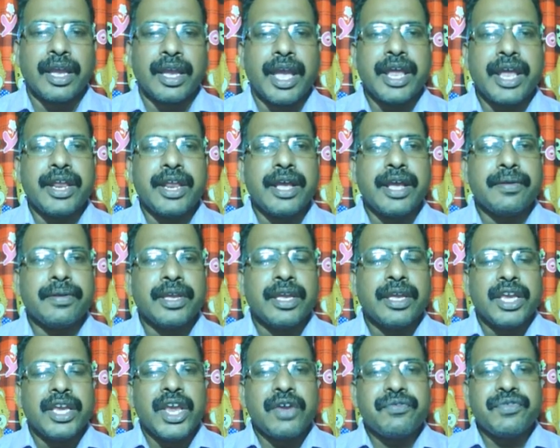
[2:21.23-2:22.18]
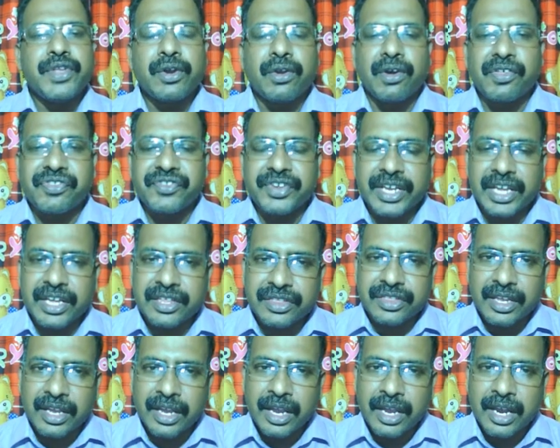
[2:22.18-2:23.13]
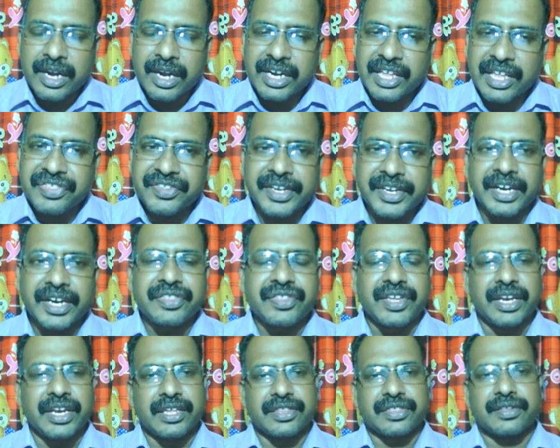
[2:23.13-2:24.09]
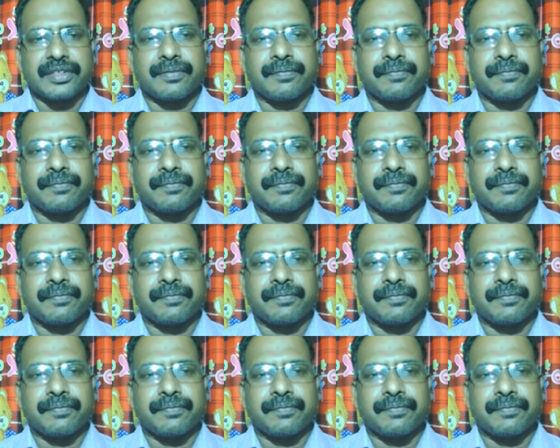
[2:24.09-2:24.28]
And if the question is discrete series,